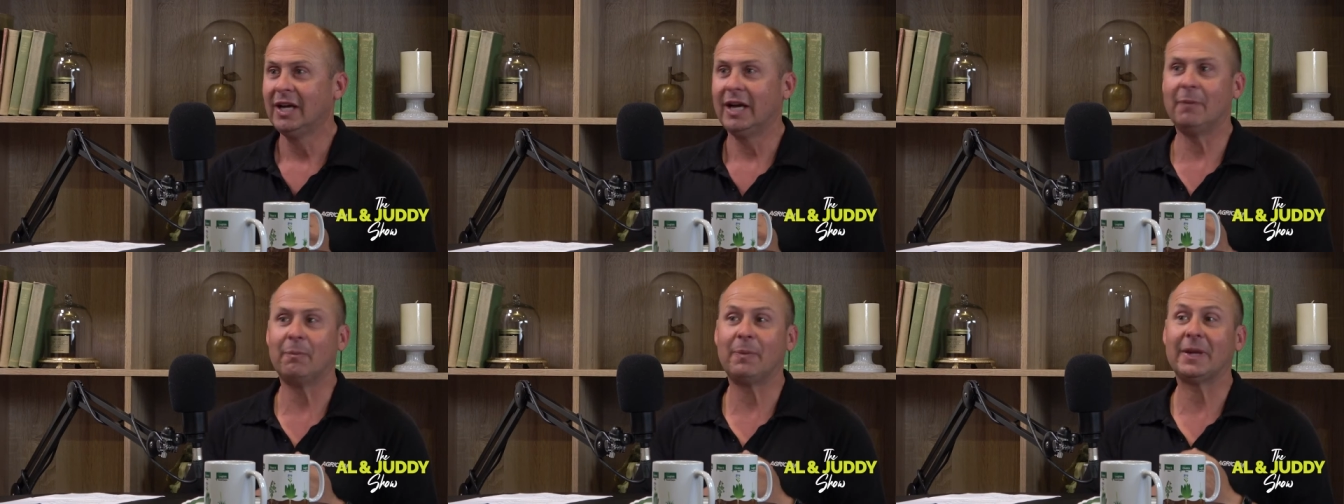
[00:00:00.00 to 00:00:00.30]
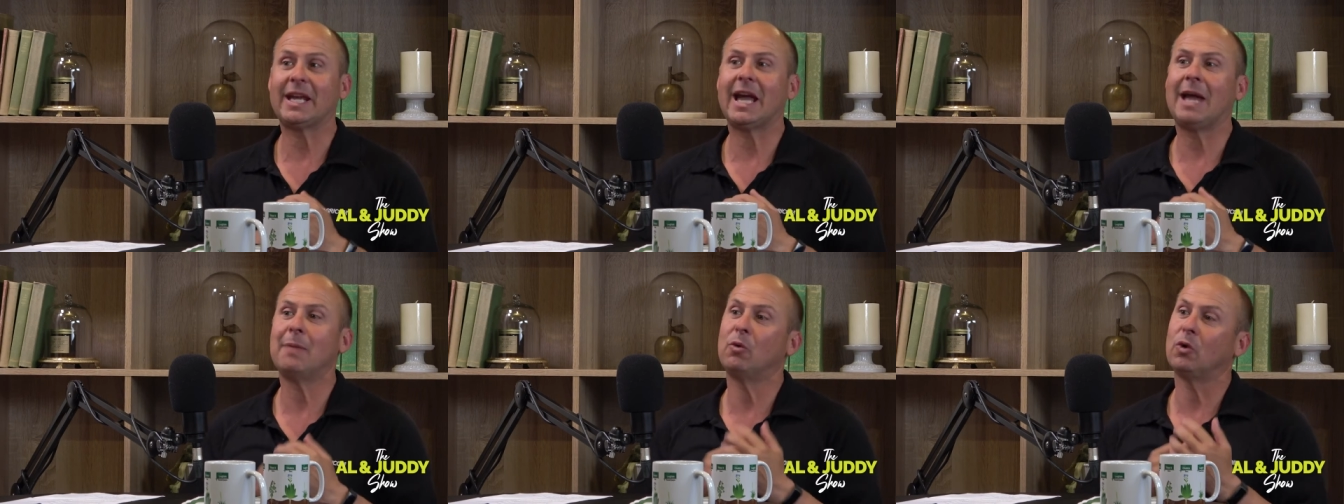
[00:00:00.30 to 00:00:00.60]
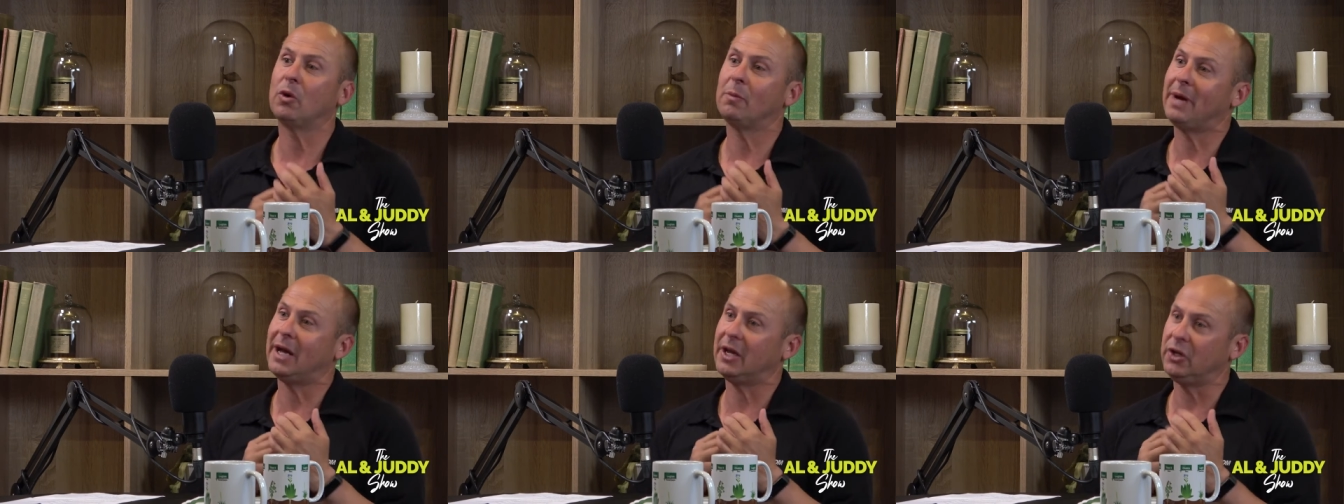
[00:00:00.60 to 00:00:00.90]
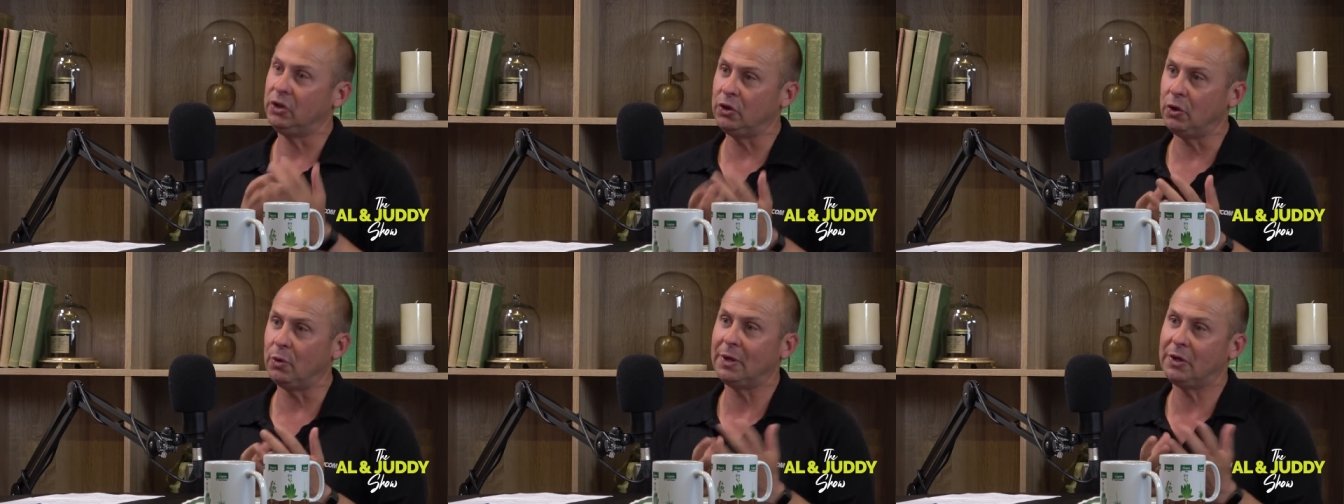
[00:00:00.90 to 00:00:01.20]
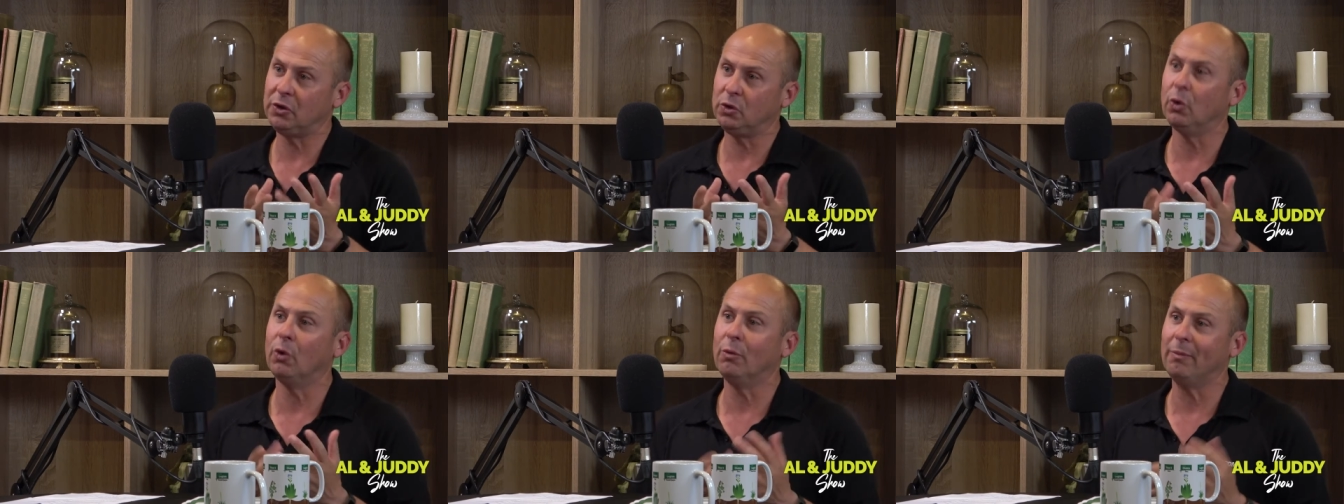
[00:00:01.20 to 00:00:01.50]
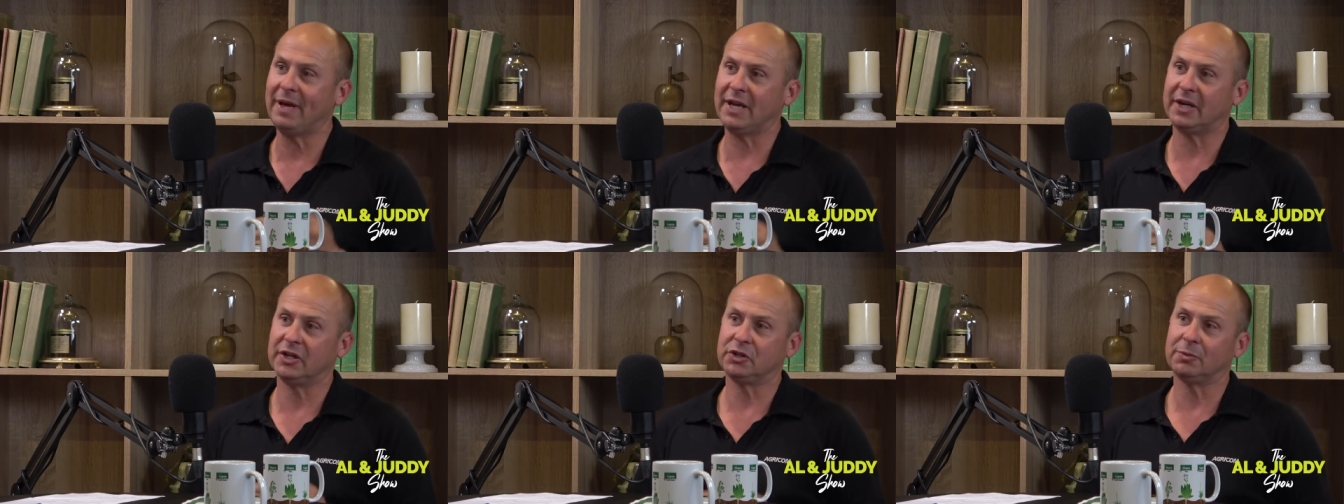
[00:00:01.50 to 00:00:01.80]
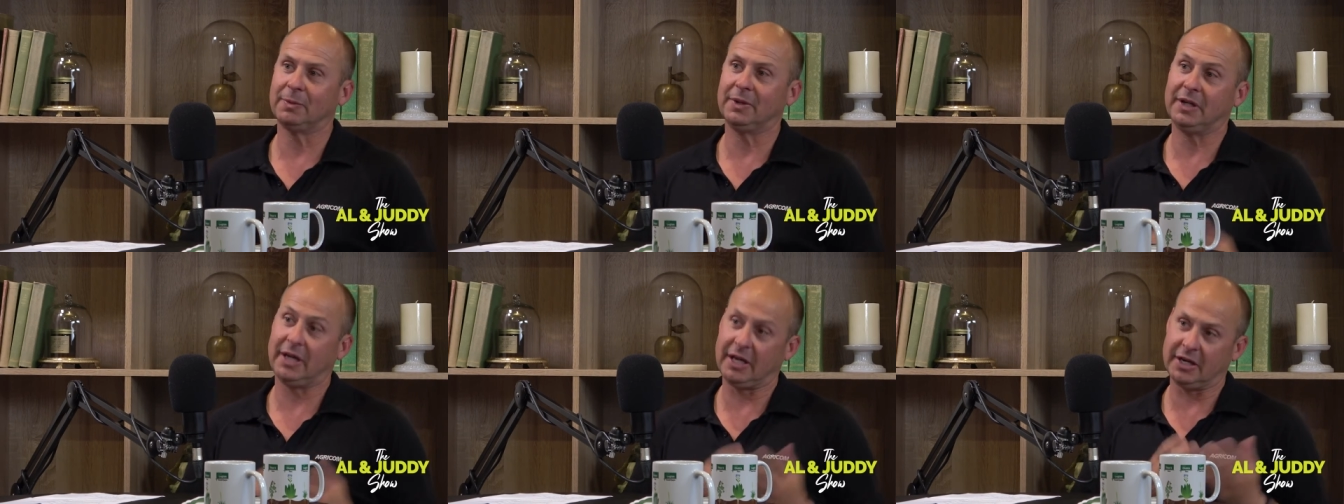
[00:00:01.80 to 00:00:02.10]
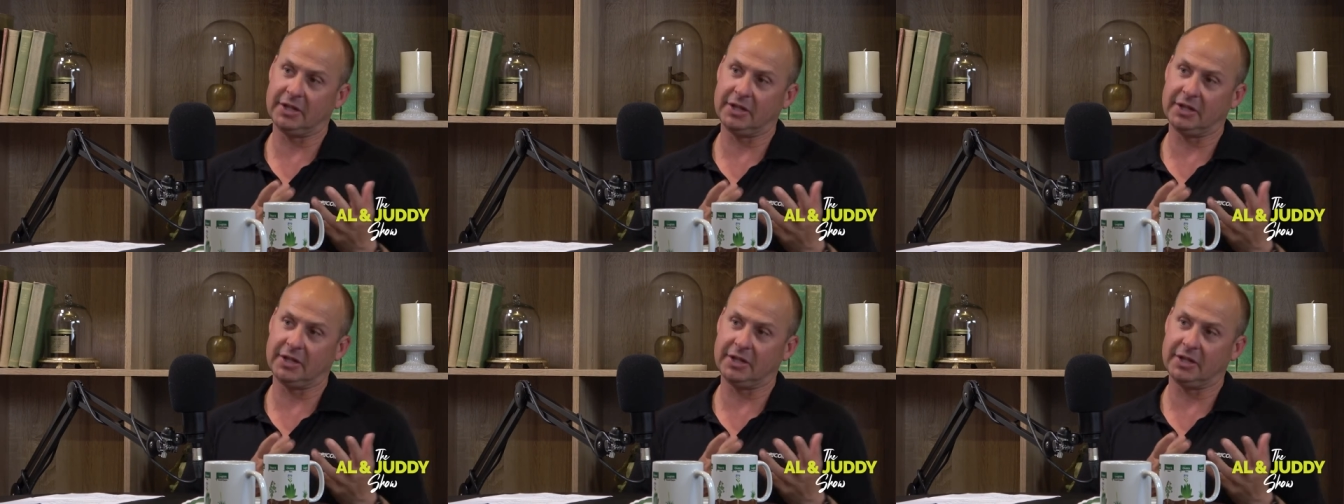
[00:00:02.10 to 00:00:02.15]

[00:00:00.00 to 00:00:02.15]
it became all about you and your management.